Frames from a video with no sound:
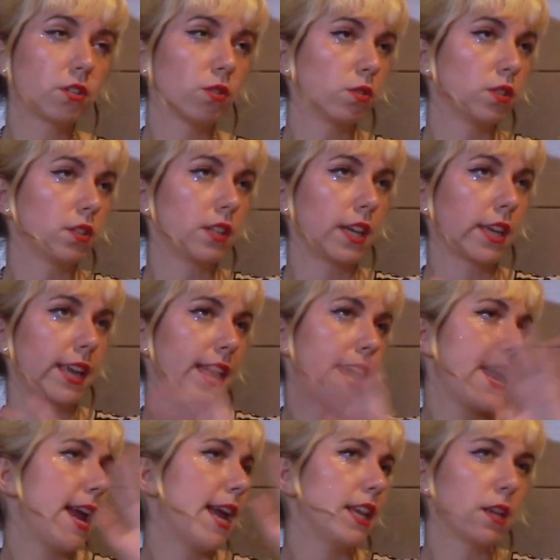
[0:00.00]
or just like
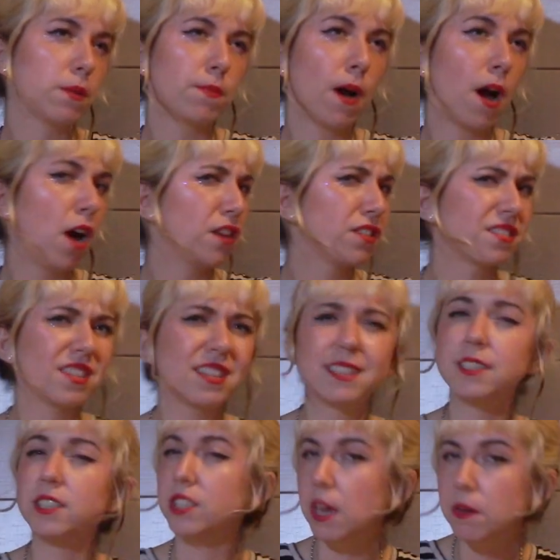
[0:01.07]
any person
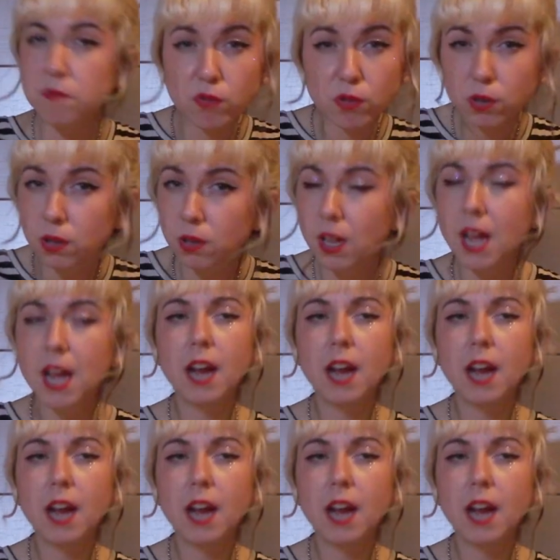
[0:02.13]
in general,